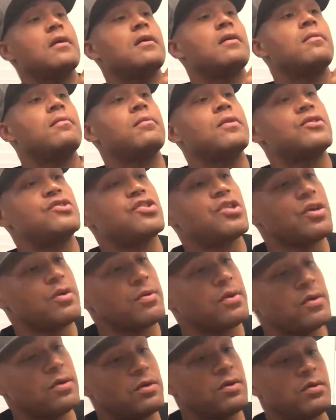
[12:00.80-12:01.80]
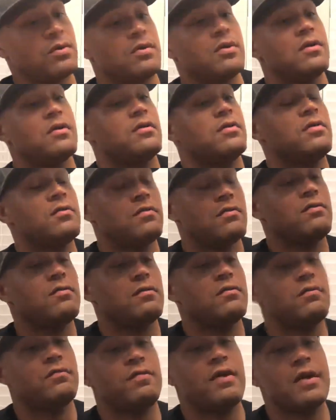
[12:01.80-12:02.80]
material,
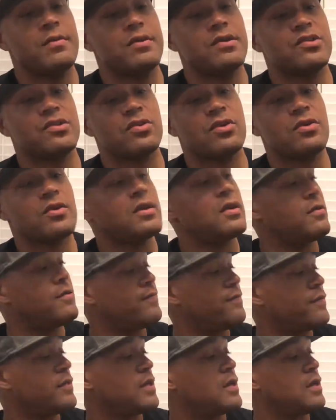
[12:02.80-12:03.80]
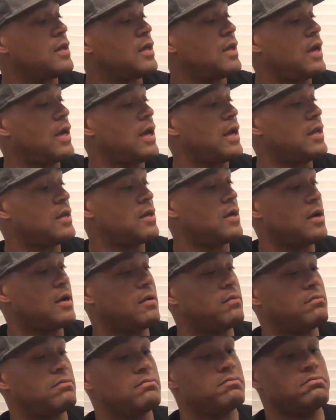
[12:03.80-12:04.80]
very sturdy, and
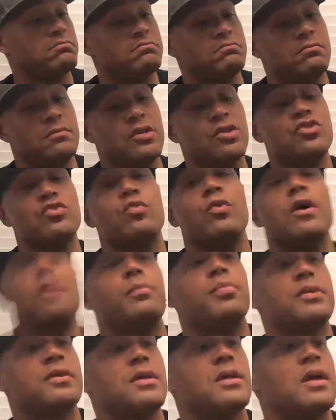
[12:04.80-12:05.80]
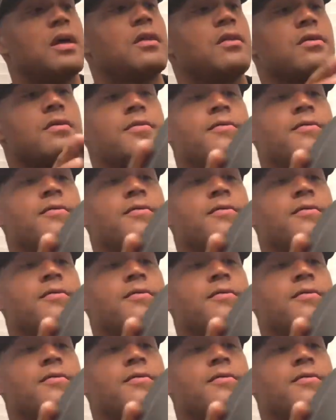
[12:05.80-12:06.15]
looks well put together.